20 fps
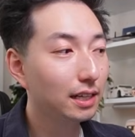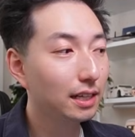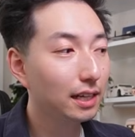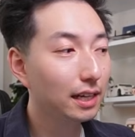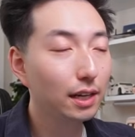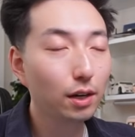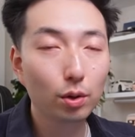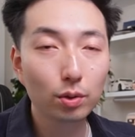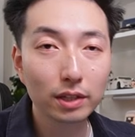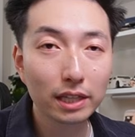
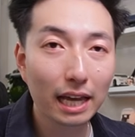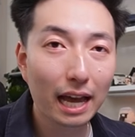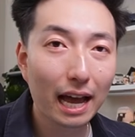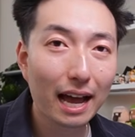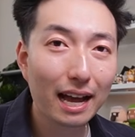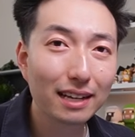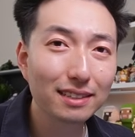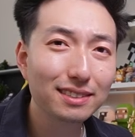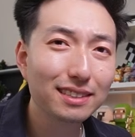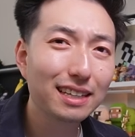it only
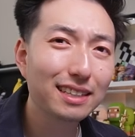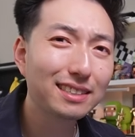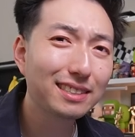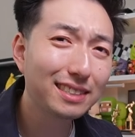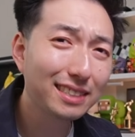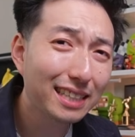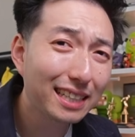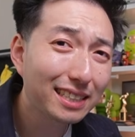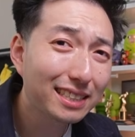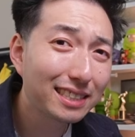has
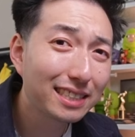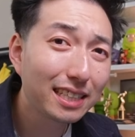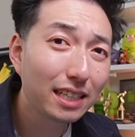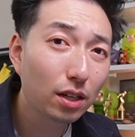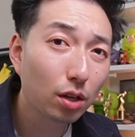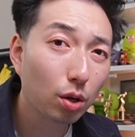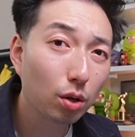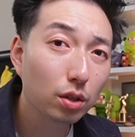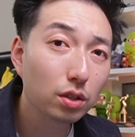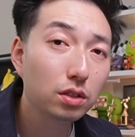60
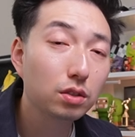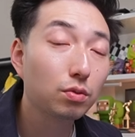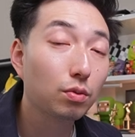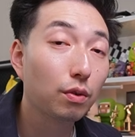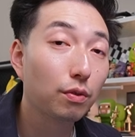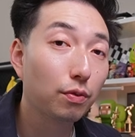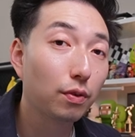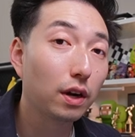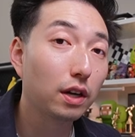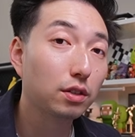Hertz
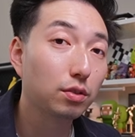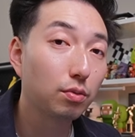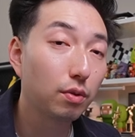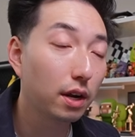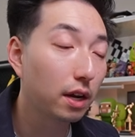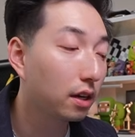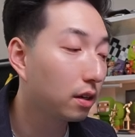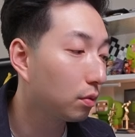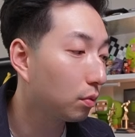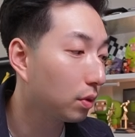refresh
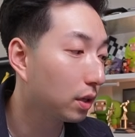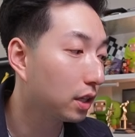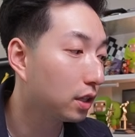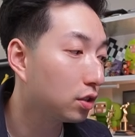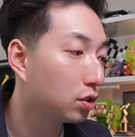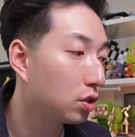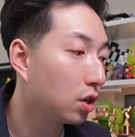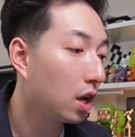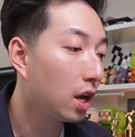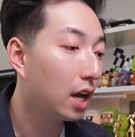rate,
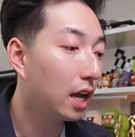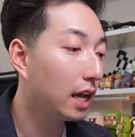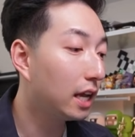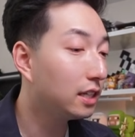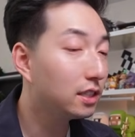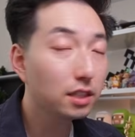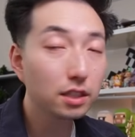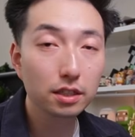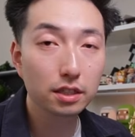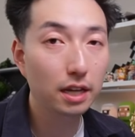which
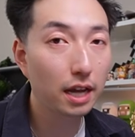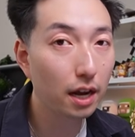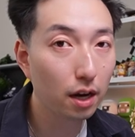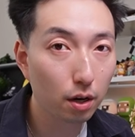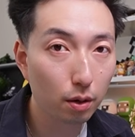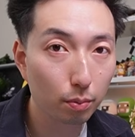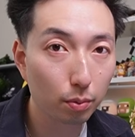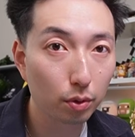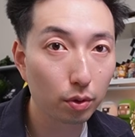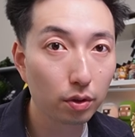isn't
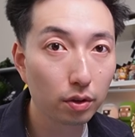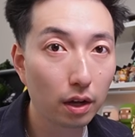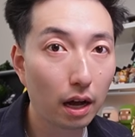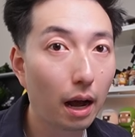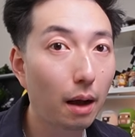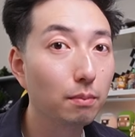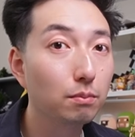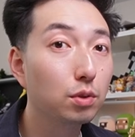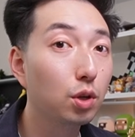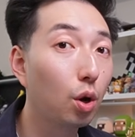terrible.
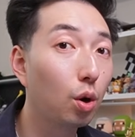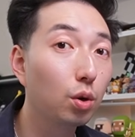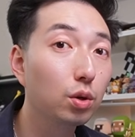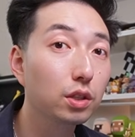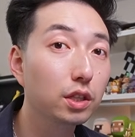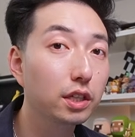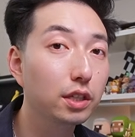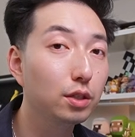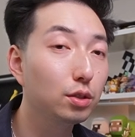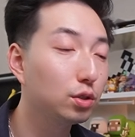I'm
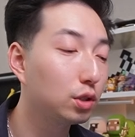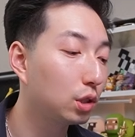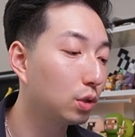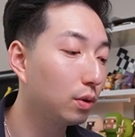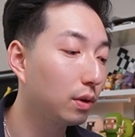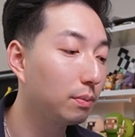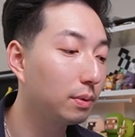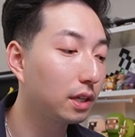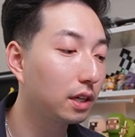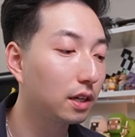totally used
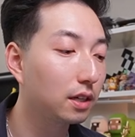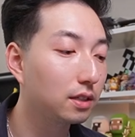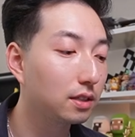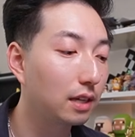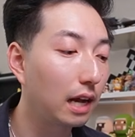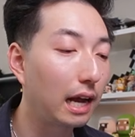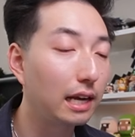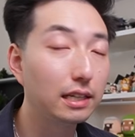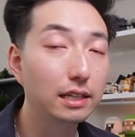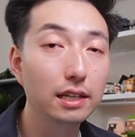to it because
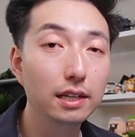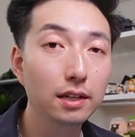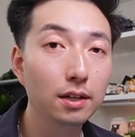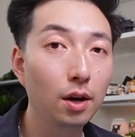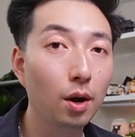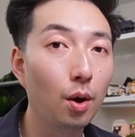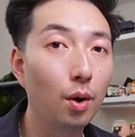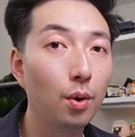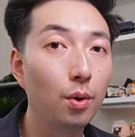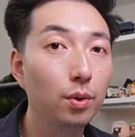I
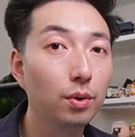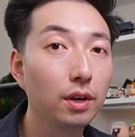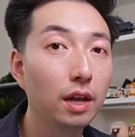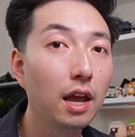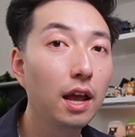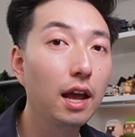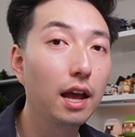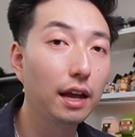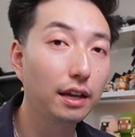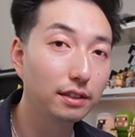did own
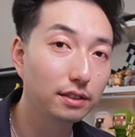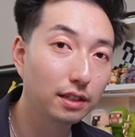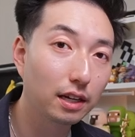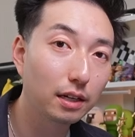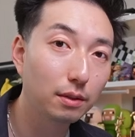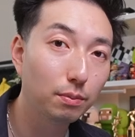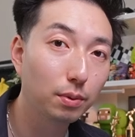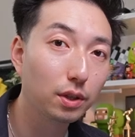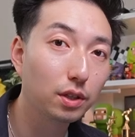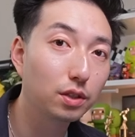a
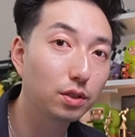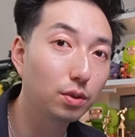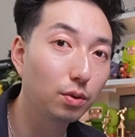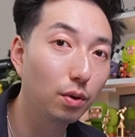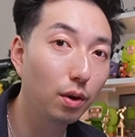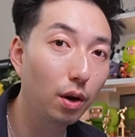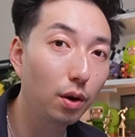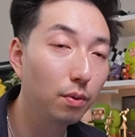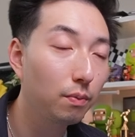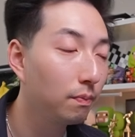ZenBook
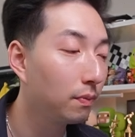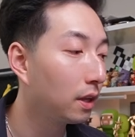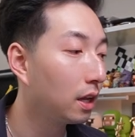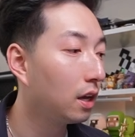Duo,